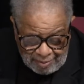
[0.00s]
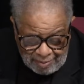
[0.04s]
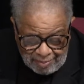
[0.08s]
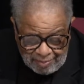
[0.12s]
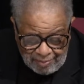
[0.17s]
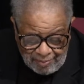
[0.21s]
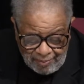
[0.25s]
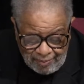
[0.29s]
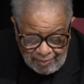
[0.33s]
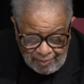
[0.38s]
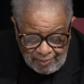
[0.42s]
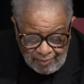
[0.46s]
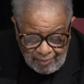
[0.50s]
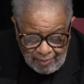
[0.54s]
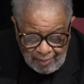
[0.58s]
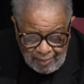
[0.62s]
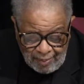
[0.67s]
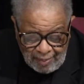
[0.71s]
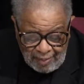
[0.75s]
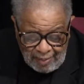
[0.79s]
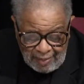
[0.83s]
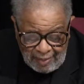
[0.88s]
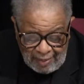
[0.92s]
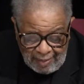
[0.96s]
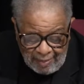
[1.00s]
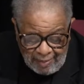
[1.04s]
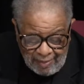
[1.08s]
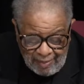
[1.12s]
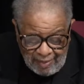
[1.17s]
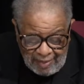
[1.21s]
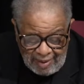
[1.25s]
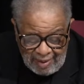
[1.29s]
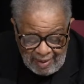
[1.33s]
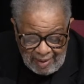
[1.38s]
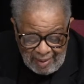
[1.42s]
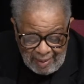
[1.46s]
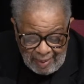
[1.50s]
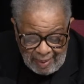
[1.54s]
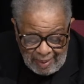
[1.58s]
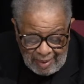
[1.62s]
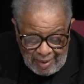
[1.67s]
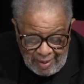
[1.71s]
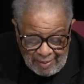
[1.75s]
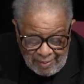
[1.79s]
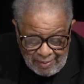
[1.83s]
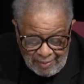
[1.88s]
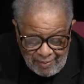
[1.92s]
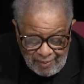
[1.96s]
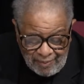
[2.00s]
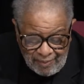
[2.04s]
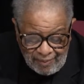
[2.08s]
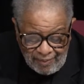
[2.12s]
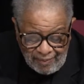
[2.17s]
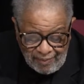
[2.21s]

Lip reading: No, I appreciate